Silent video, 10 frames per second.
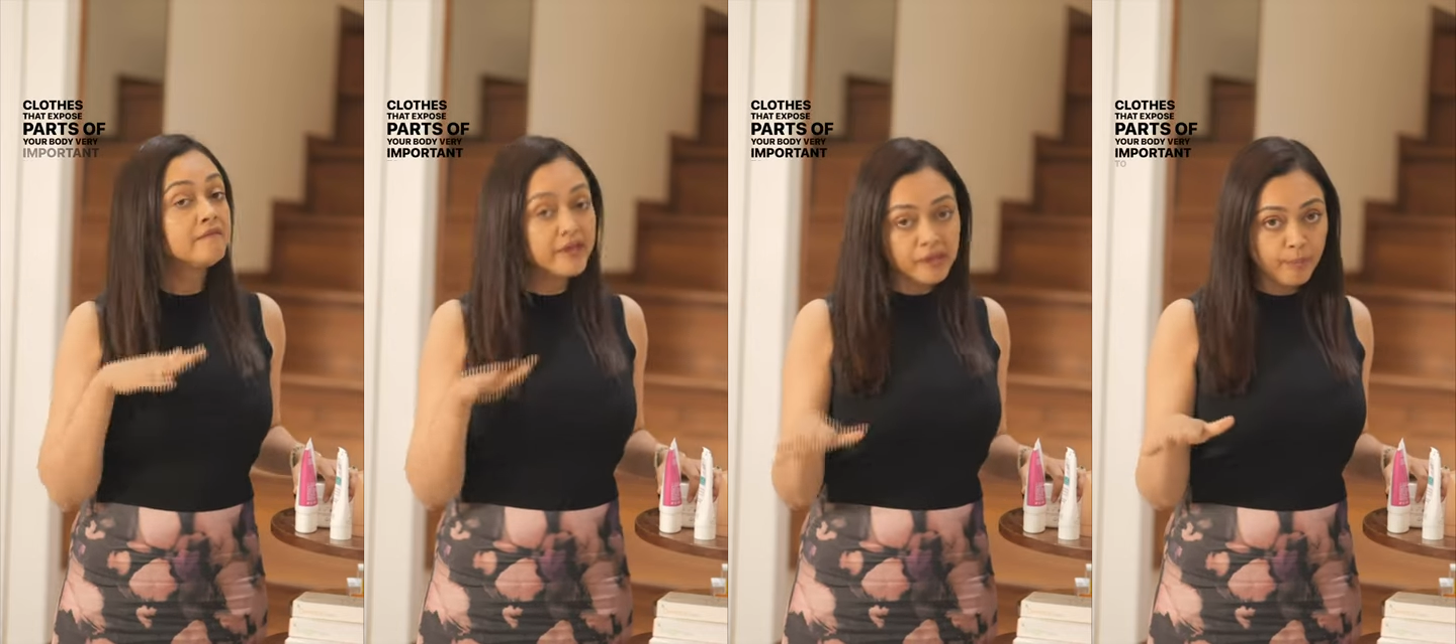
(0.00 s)

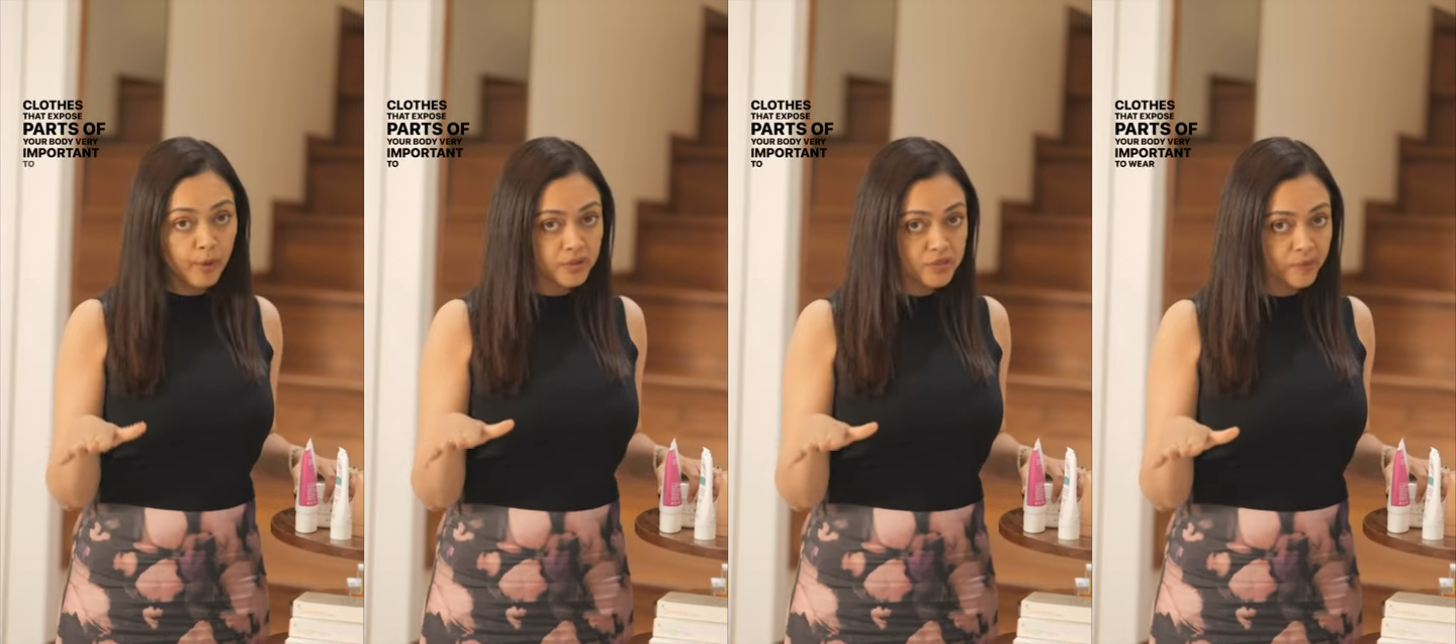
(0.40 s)
Very
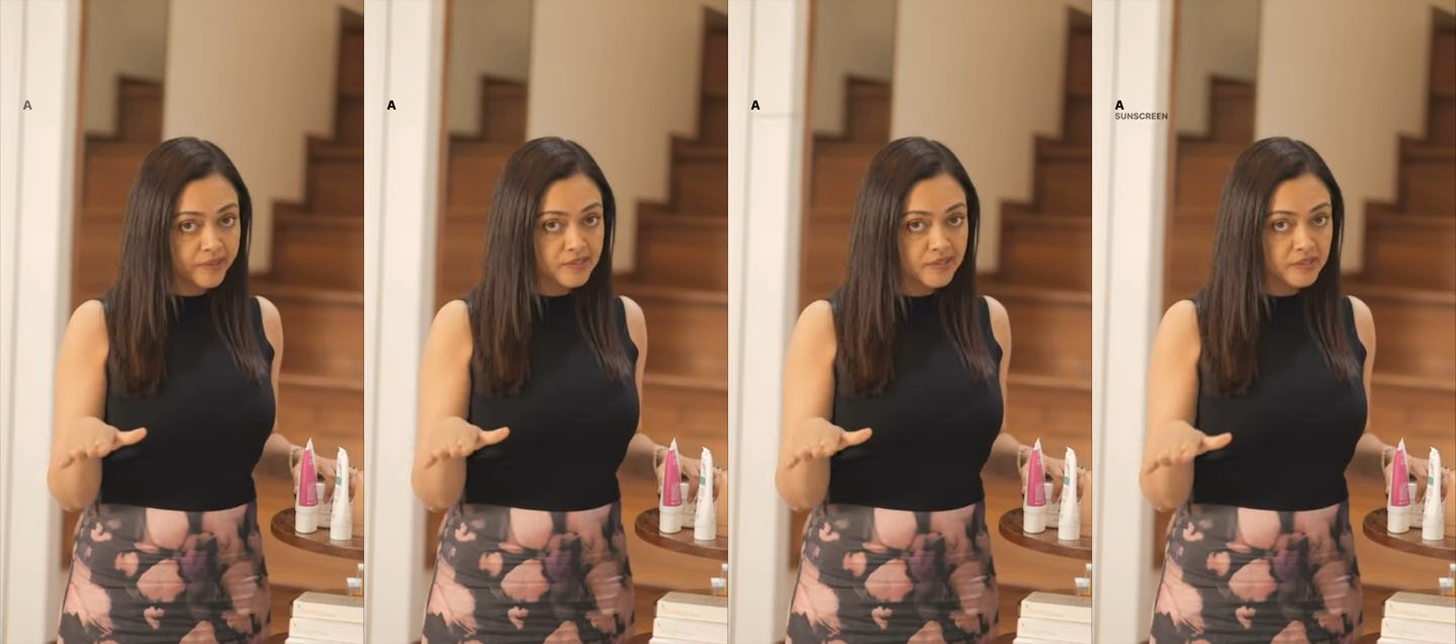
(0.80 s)
important to wear
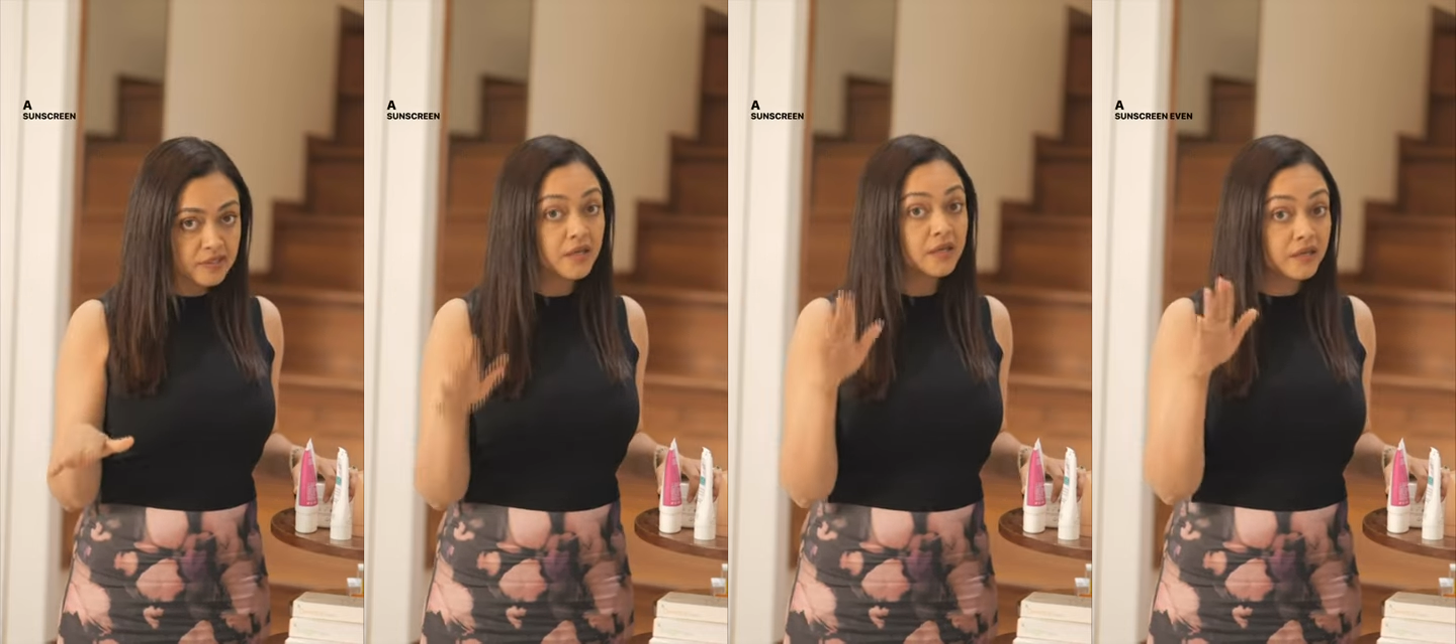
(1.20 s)
a
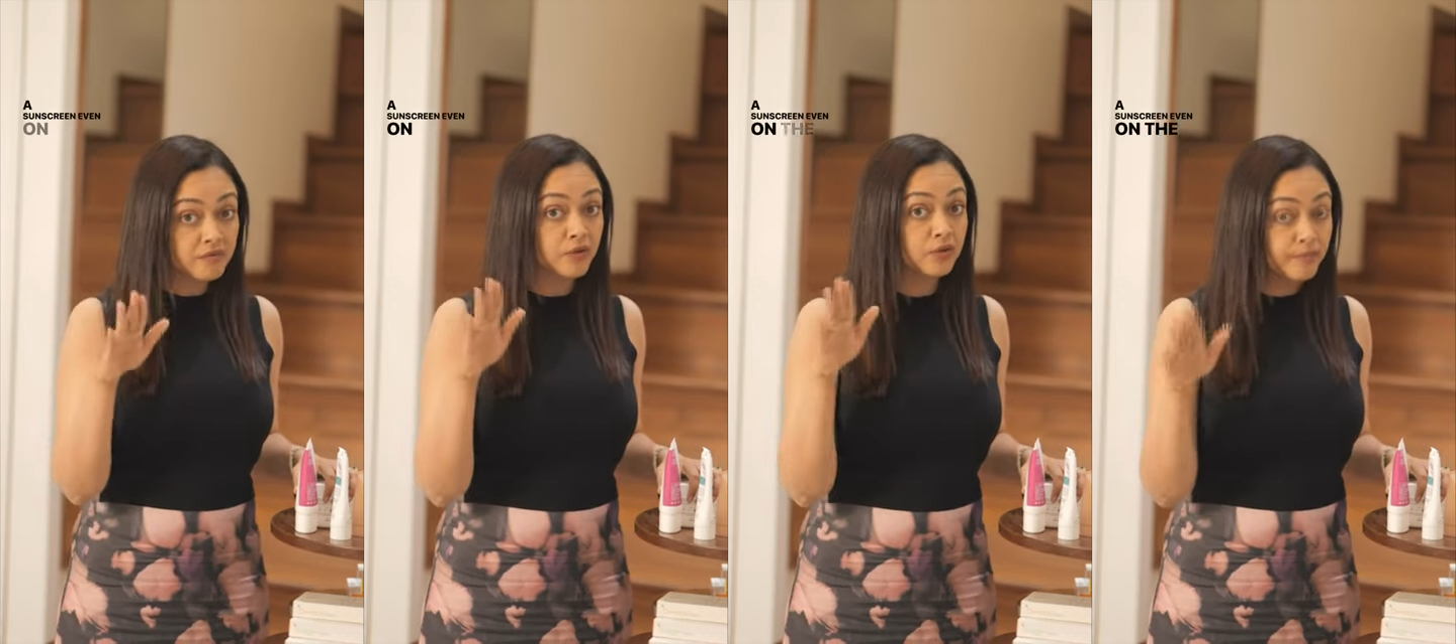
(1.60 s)
sunscreen
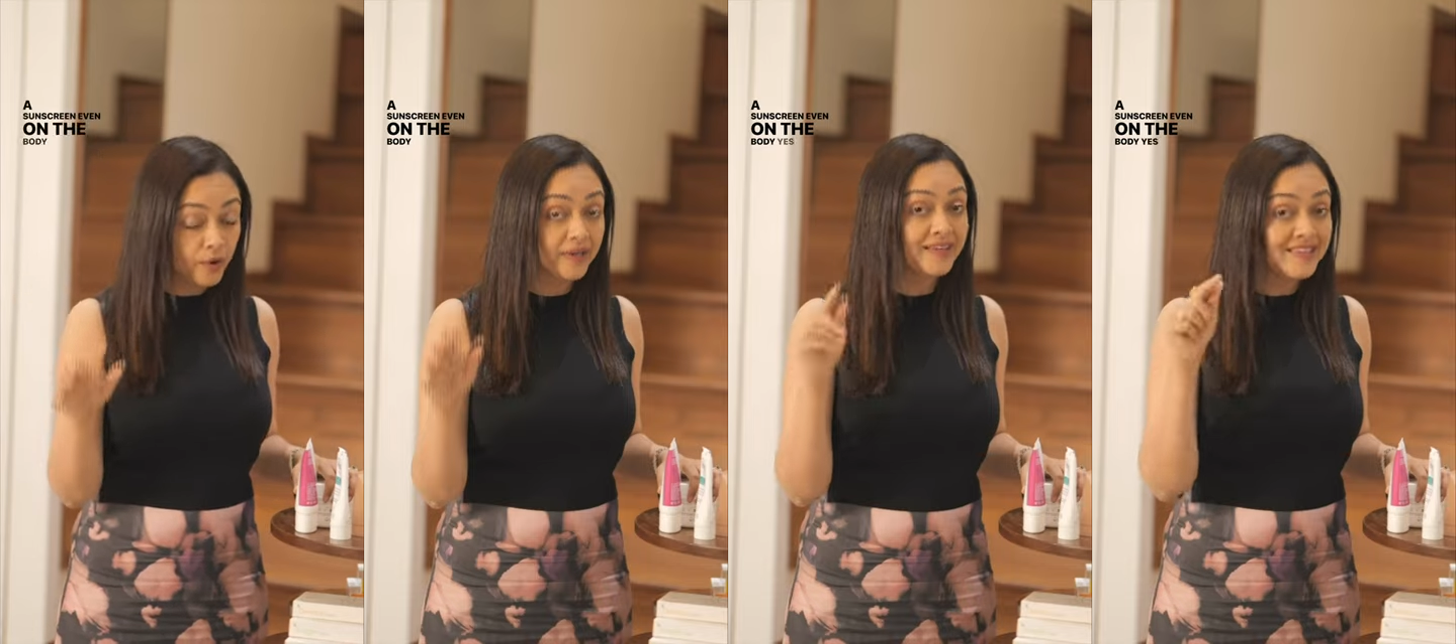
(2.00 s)
even on the
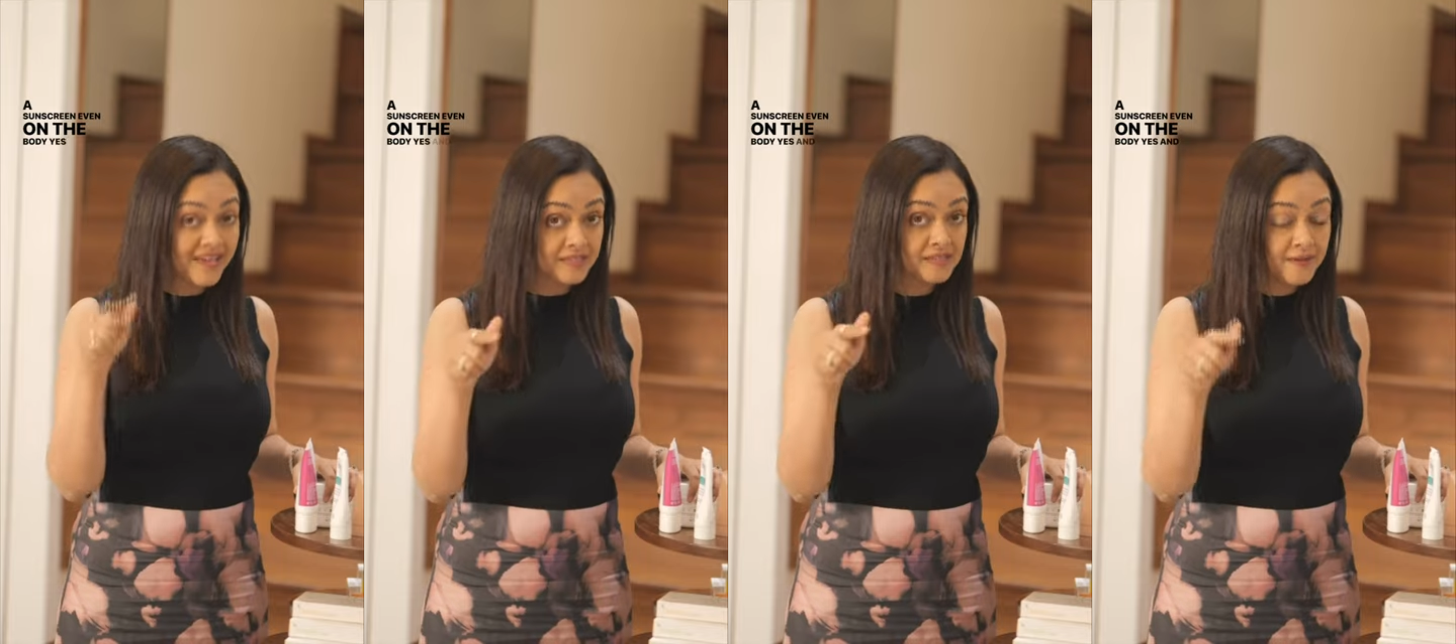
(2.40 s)
body,
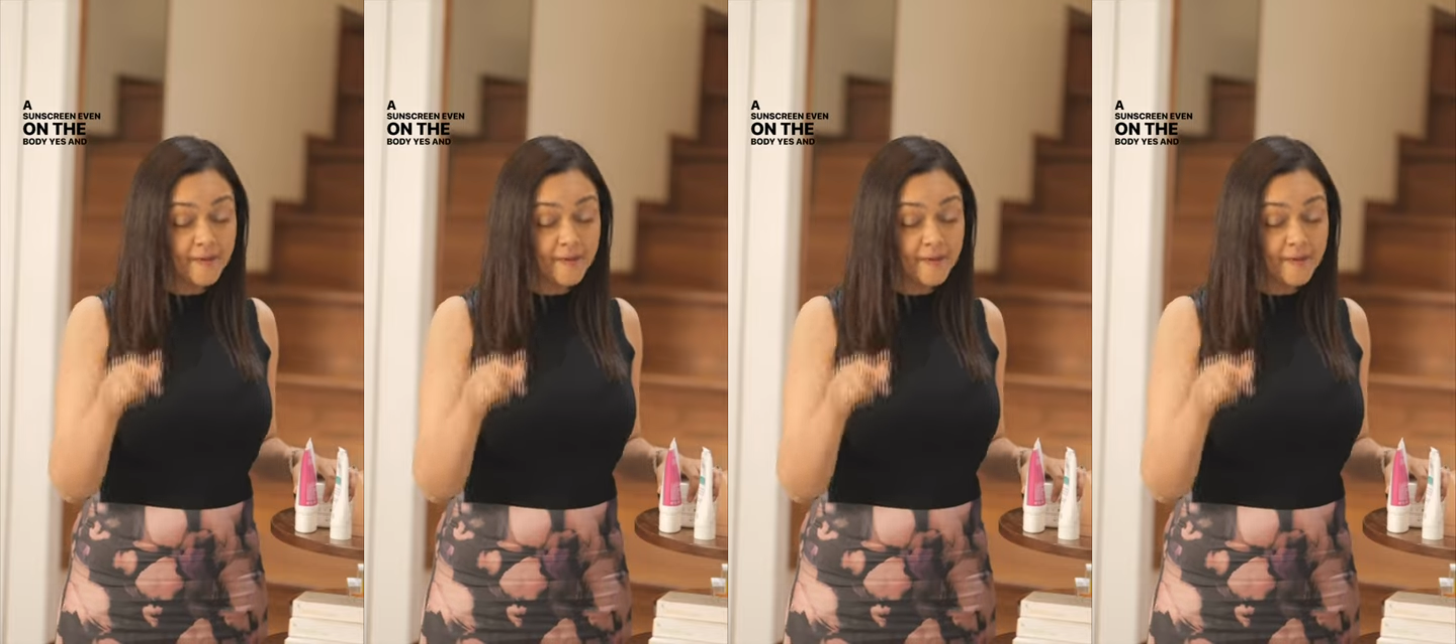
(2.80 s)
yes.